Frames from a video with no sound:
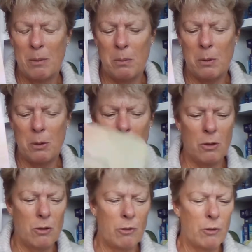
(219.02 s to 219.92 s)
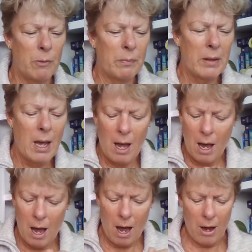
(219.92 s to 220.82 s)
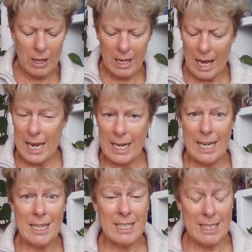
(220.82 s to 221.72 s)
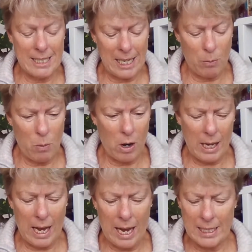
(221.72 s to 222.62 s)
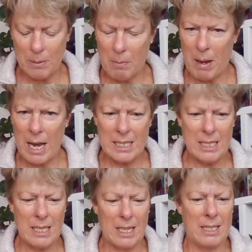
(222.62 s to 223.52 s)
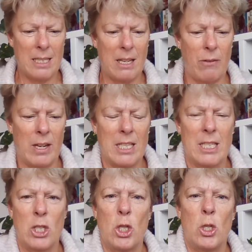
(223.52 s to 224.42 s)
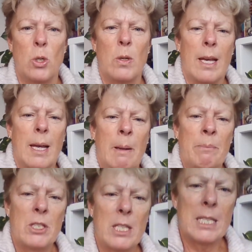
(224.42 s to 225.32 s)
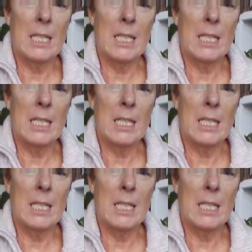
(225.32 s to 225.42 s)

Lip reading: Beautiful. Okay, let us see what cards Meister has given us to just